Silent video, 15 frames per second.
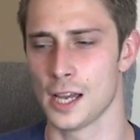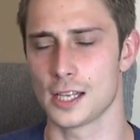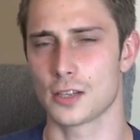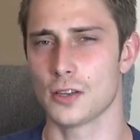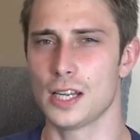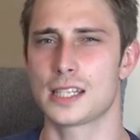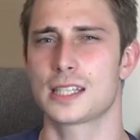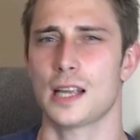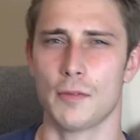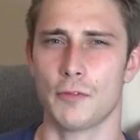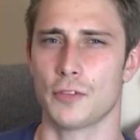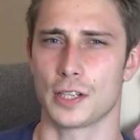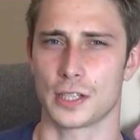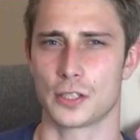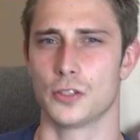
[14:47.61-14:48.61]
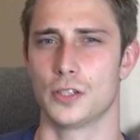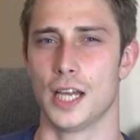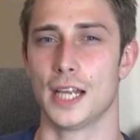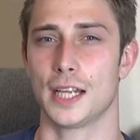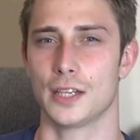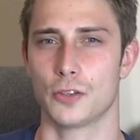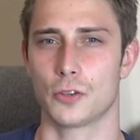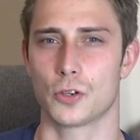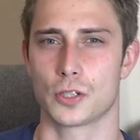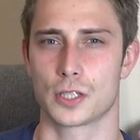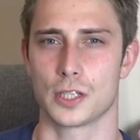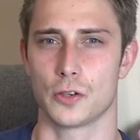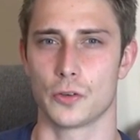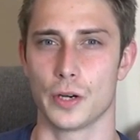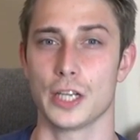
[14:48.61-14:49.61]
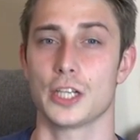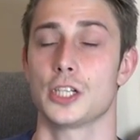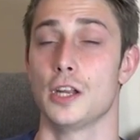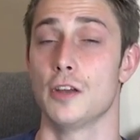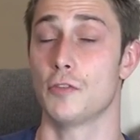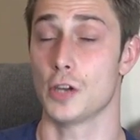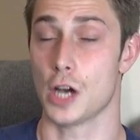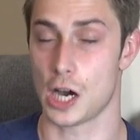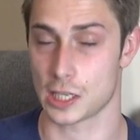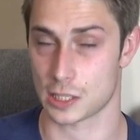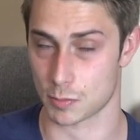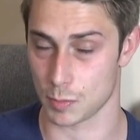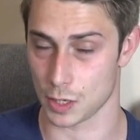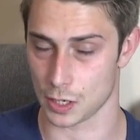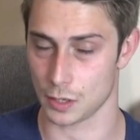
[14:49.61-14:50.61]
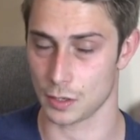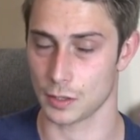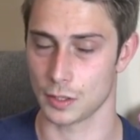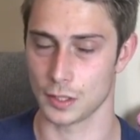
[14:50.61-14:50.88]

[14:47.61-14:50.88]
So that's something to take into consideration if you ask me.